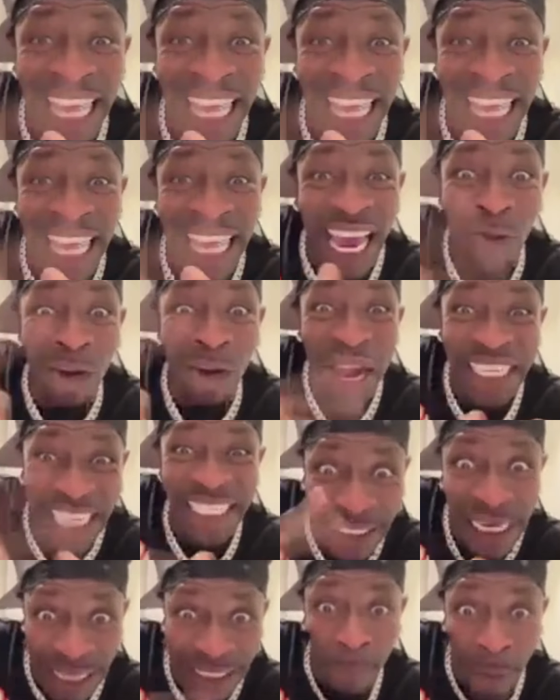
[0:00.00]
That girl where
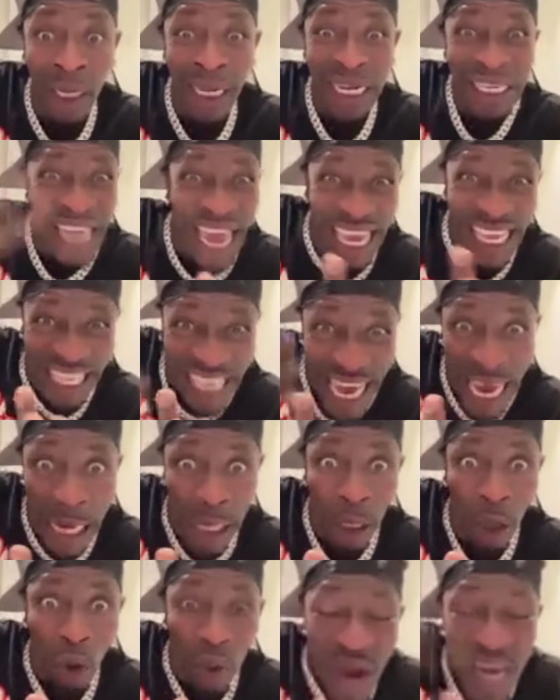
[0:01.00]
they chase her.
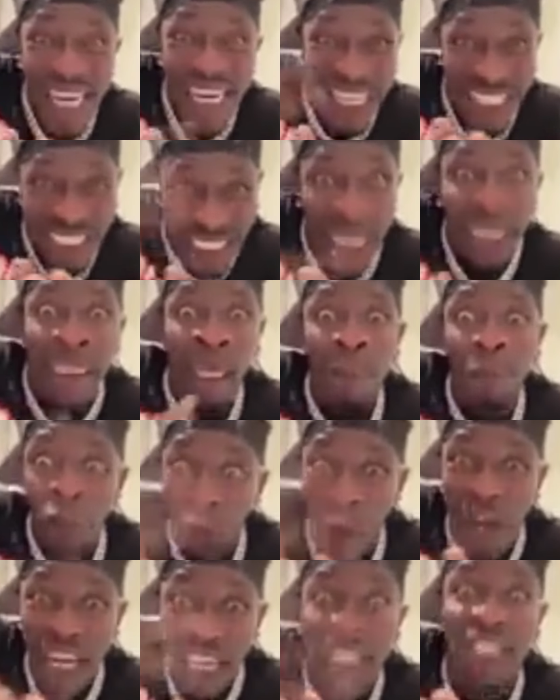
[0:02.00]
That girl where
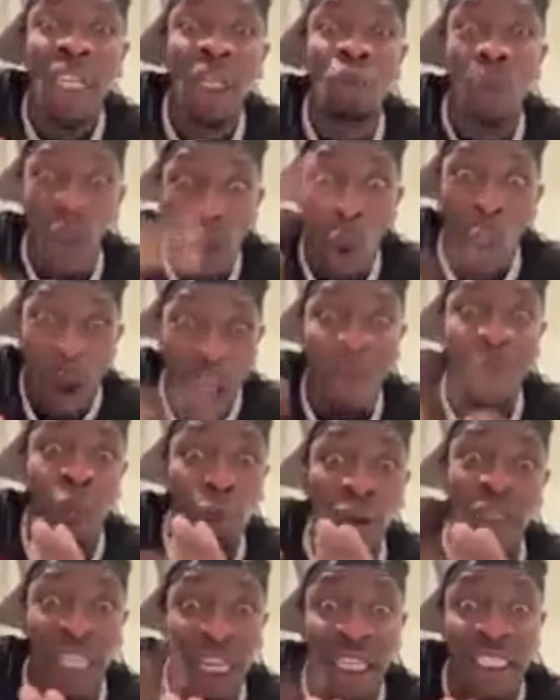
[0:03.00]
they chase. Where they chase,
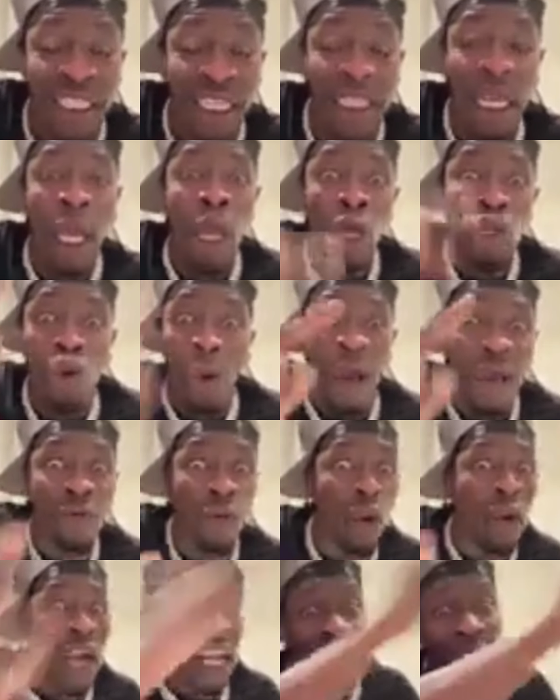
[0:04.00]
where your wife knows they chase
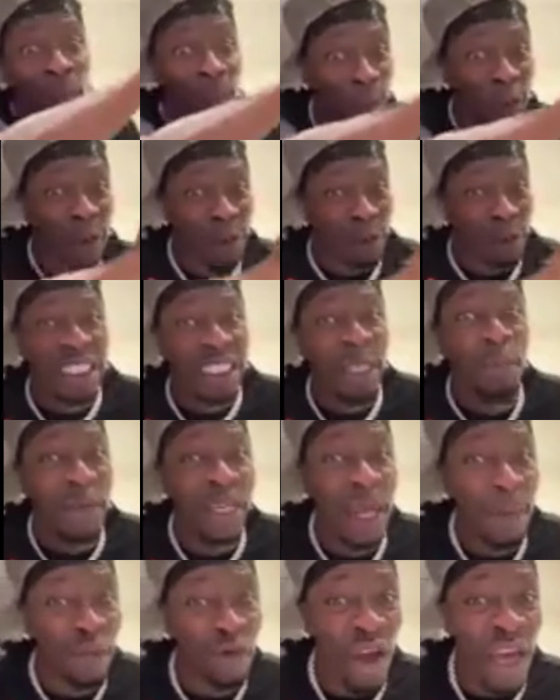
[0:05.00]
her. Your wife go catch her
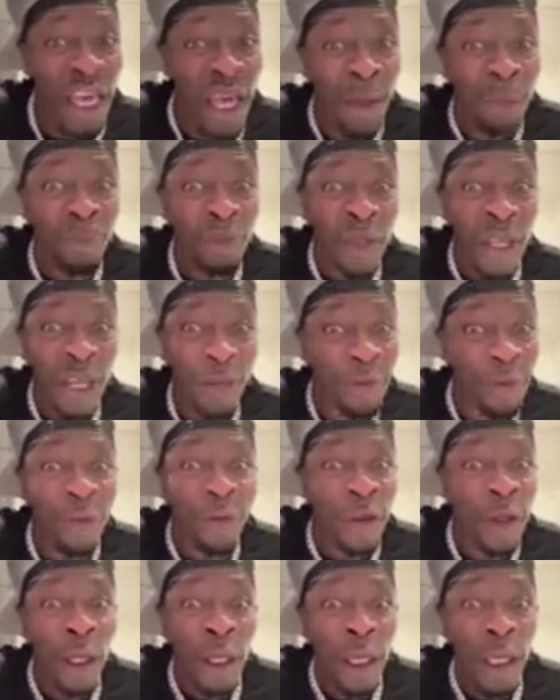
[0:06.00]
for sleeping there. He
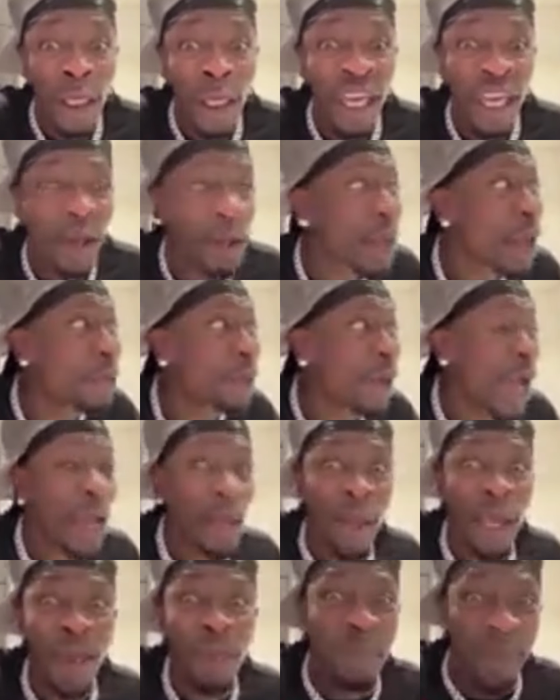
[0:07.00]

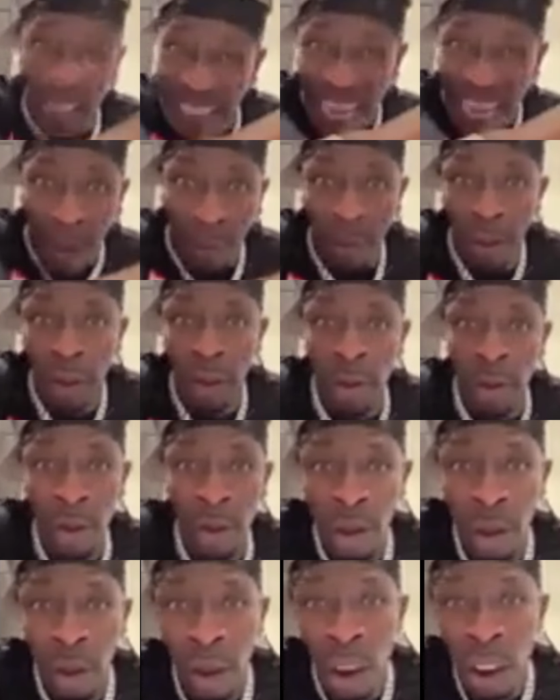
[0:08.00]
beat
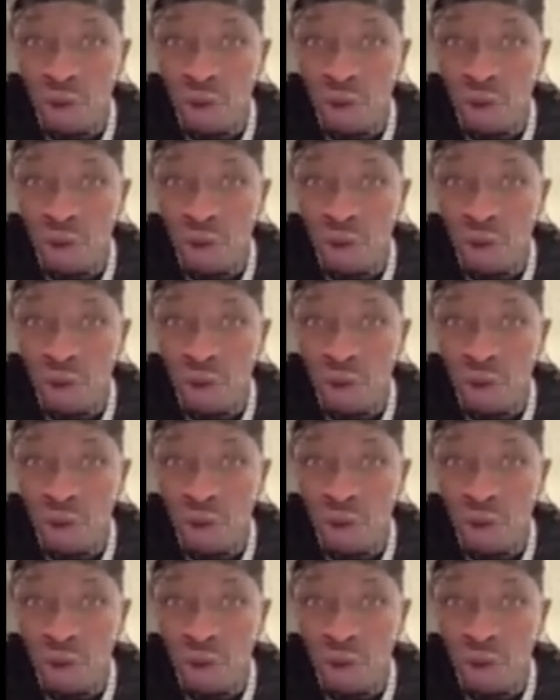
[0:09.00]
her.